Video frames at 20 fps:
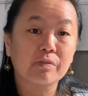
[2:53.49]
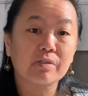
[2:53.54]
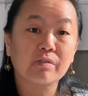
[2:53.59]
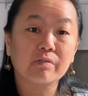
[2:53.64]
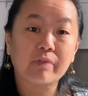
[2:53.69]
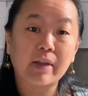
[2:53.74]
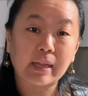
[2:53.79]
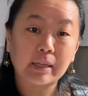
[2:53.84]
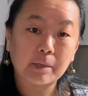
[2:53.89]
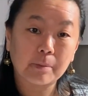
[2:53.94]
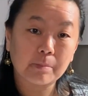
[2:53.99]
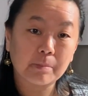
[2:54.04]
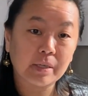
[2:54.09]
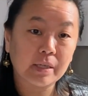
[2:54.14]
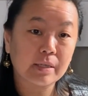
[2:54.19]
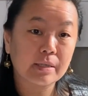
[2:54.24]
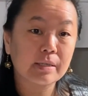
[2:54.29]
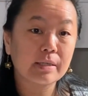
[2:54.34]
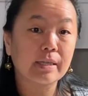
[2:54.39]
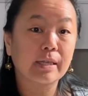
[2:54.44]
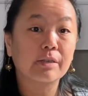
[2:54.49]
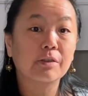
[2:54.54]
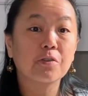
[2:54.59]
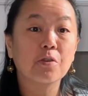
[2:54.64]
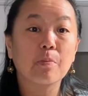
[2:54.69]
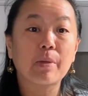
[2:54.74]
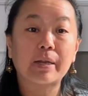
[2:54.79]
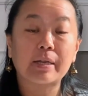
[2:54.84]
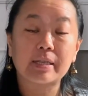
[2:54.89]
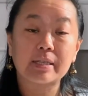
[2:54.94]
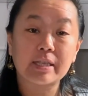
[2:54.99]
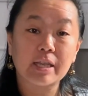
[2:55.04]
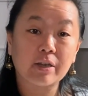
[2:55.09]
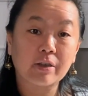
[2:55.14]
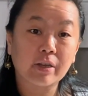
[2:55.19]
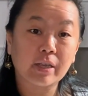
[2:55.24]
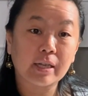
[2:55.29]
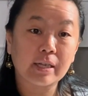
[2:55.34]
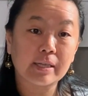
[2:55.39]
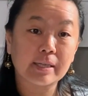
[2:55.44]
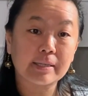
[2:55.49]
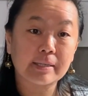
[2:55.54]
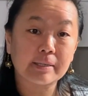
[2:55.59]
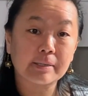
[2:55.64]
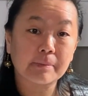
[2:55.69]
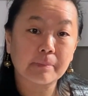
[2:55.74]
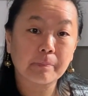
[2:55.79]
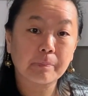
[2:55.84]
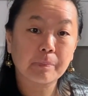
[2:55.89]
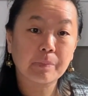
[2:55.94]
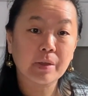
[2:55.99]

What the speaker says: development and humanitarianism.